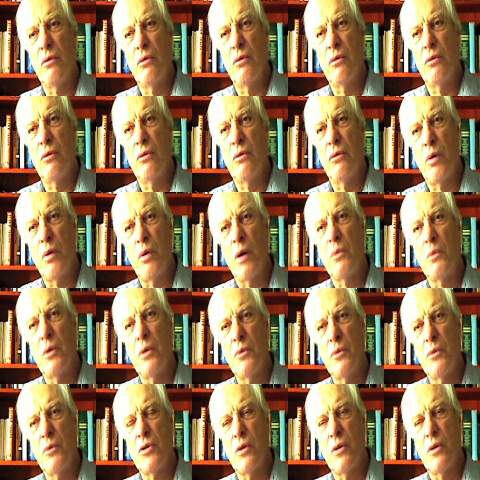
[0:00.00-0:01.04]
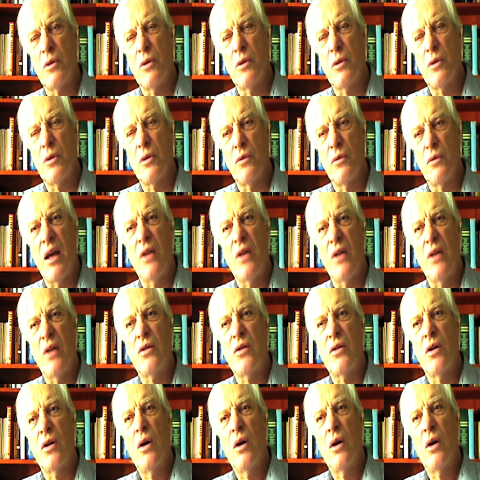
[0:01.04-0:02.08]
problems of the state
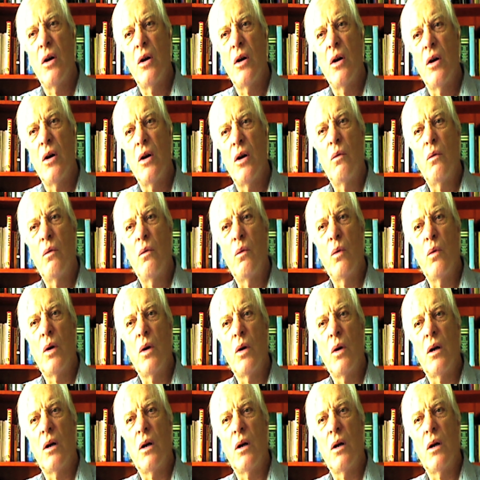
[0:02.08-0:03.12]
were